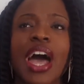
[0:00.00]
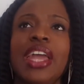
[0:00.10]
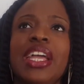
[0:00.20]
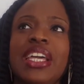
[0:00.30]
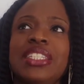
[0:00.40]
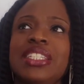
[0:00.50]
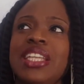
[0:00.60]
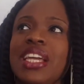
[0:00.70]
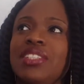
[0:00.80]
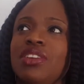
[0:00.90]
And I guess the
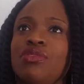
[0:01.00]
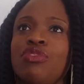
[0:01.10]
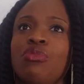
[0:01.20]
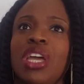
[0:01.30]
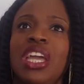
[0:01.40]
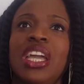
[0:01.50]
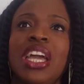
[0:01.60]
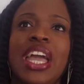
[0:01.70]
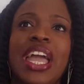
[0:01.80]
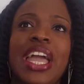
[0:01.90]
next thing for me
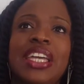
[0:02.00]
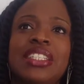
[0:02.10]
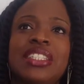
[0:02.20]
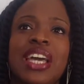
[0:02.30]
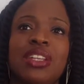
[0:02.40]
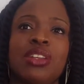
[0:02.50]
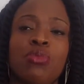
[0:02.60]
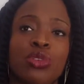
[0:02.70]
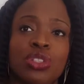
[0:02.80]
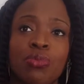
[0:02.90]
is, and the
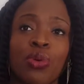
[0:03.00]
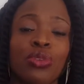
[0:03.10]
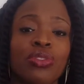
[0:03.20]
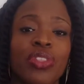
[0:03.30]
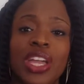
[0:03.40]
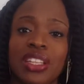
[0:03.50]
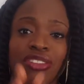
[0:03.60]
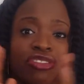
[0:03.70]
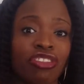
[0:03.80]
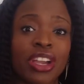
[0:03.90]
most important thing, the
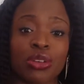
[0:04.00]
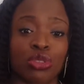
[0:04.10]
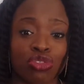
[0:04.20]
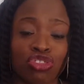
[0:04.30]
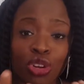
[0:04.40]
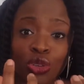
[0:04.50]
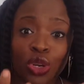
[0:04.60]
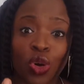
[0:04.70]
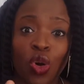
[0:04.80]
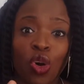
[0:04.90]
root, the
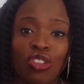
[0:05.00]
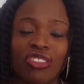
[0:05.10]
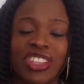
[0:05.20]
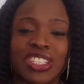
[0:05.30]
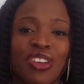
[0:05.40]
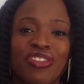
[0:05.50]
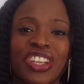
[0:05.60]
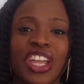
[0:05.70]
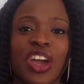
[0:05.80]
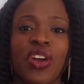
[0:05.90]
core of this whole
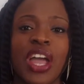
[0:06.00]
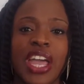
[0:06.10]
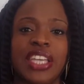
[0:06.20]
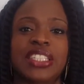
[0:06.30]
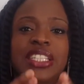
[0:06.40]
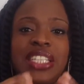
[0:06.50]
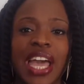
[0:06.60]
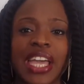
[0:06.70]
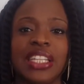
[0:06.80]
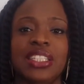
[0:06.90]
video, is to
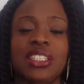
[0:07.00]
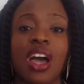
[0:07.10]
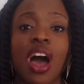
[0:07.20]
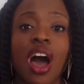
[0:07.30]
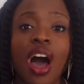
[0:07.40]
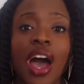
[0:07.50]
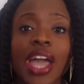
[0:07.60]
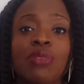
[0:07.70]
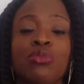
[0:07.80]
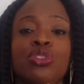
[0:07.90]
take the
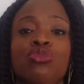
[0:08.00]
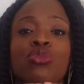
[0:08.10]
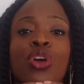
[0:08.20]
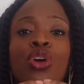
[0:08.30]
time to